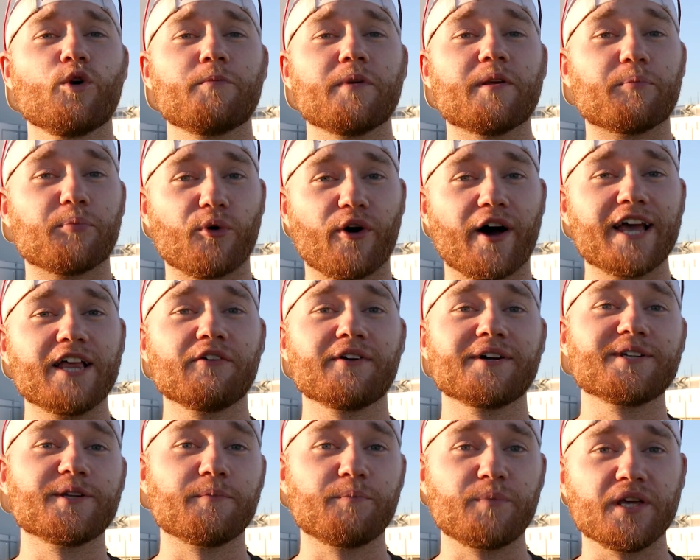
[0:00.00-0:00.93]
would be
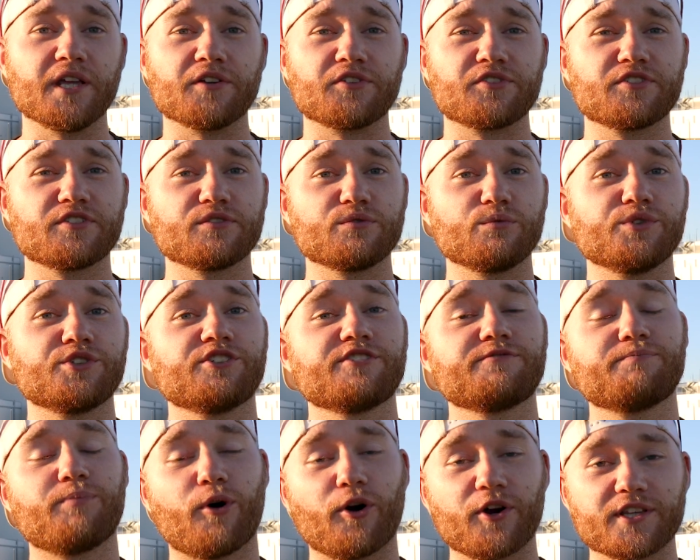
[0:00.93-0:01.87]
Playalinda Beach, which is
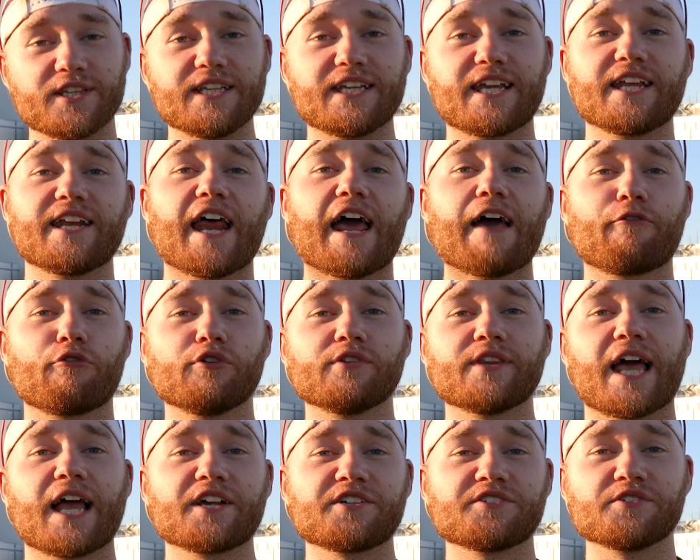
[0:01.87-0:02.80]
part of the Canaveral
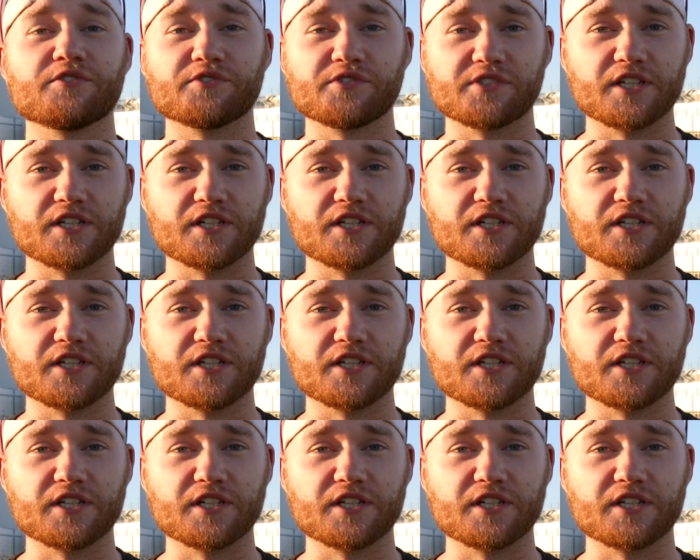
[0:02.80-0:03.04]
National